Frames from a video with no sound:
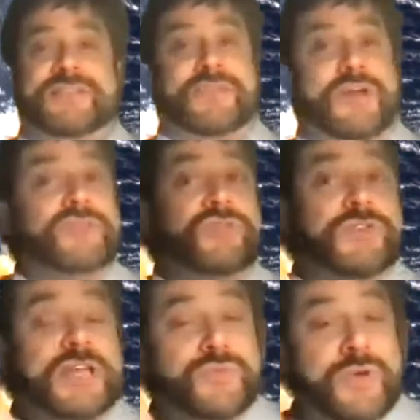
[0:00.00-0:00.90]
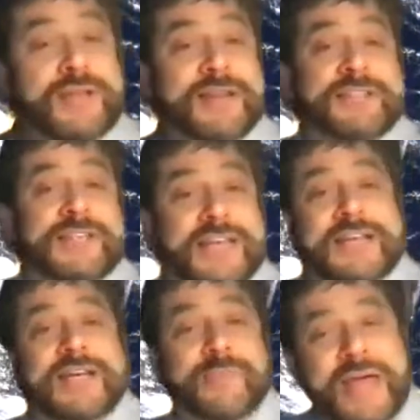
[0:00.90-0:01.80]
because if you exercise right as you
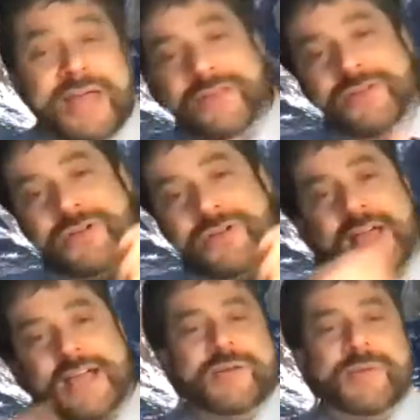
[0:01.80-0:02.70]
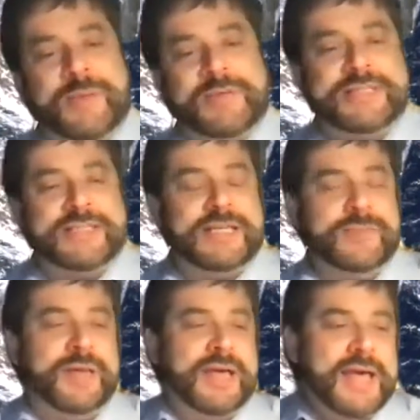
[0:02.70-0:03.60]
get into bed, you're not going to be able to
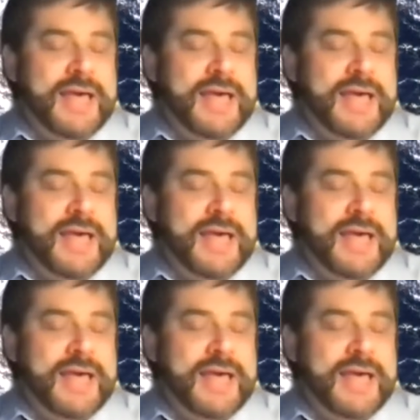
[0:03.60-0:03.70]
sleep.